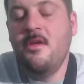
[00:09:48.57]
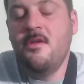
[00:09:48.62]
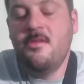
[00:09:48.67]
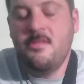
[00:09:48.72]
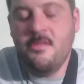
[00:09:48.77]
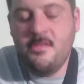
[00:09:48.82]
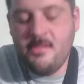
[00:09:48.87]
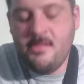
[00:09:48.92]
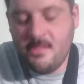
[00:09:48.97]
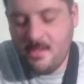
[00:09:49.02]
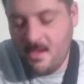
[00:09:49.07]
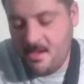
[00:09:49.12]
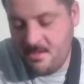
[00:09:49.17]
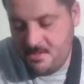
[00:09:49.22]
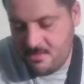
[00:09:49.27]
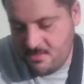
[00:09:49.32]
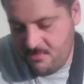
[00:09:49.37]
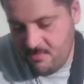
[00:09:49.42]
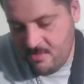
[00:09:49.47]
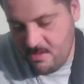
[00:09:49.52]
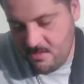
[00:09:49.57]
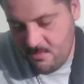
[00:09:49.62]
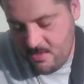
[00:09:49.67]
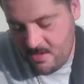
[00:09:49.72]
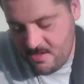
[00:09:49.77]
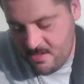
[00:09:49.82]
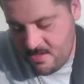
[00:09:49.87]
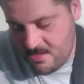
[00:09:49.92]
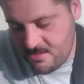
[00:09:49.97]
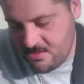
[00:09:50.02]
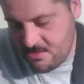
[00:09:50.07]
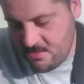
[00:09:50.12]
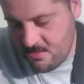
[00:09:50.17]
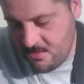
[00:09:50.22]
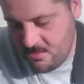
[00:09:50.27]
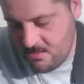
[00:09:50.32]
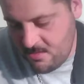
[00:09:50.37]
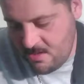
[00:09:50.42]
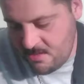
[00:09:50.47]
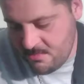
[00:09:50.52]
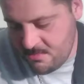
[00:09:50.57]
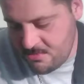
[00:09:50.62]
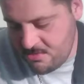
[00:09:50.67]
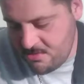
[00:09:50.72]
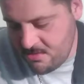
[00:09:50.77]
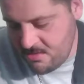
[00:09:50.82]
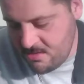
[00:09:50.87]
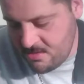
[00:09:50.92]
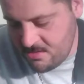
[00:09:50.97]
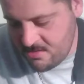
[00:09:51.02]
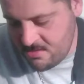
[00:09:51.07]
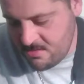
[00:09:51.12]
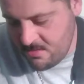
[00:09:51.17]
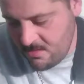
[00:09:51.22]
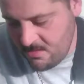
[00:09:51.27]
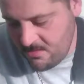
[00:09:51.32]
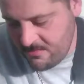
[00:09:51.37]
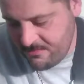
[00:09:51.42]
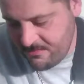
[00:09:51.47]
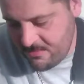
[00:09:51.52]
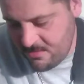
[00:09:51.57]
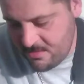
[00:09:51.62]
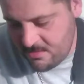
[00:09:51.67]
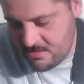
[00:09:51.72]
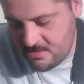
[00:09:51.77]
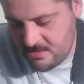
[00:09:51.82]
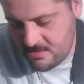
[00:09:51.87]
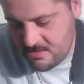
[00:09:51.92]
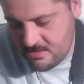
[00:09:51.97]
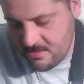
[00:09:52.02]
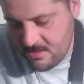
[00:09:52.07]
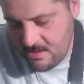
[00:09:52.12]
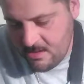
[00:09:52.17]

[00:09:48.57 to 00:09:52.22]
So this guy just really wanted that solo. I'm going to show you the solo first.